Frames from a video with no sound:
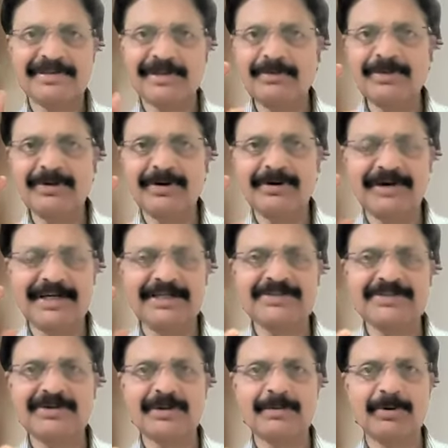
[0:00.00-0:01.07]
Now you have
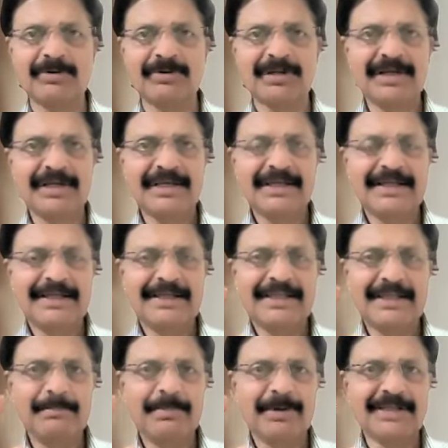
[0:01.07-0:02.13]
understood about
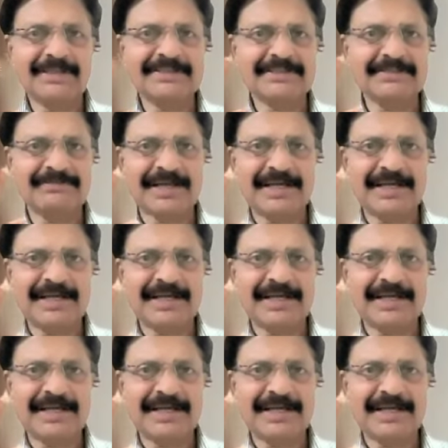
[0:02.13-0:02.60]
the importance of